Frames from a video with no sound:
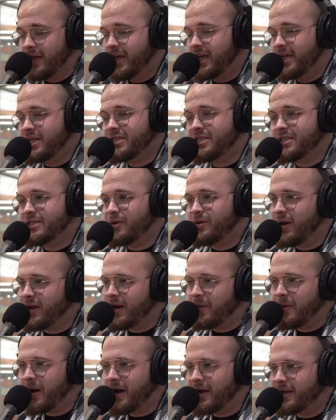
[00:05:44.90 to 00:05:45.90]
It's just so out
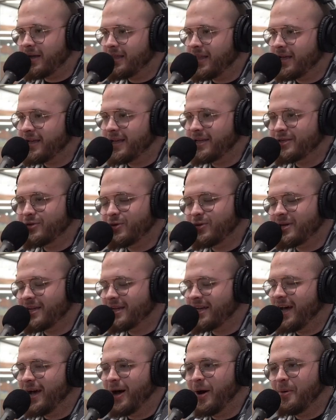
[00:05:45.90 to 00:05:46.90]
of pocket. Like, Israel
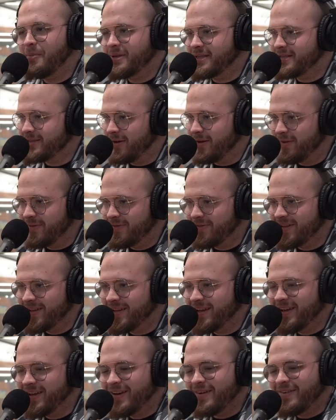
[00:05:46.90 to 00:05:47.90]
cannot help itself,
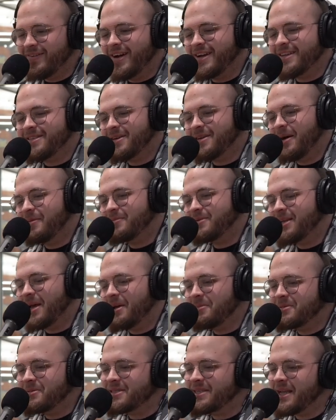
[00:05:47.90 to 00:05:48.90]
right? So I'm
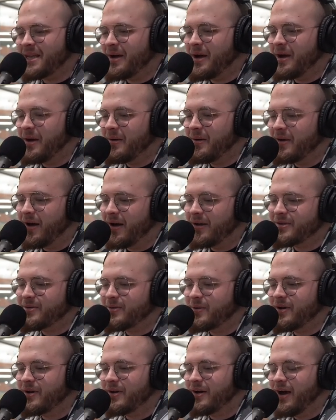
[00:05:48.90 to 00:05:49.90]
just like on
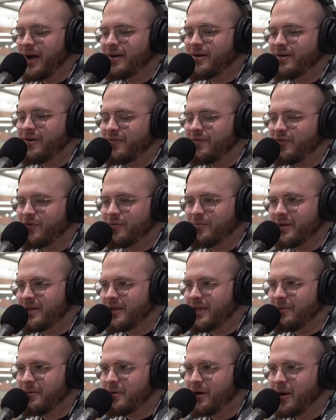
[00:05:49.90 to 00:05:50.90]
Twitter. I don't know if you've been
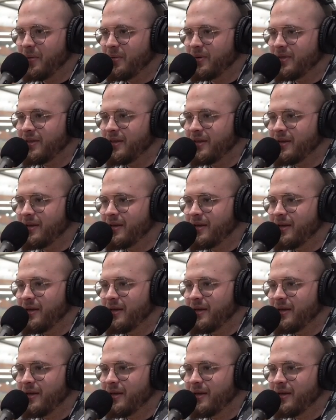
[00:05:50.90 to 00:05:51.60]
keeping up with it.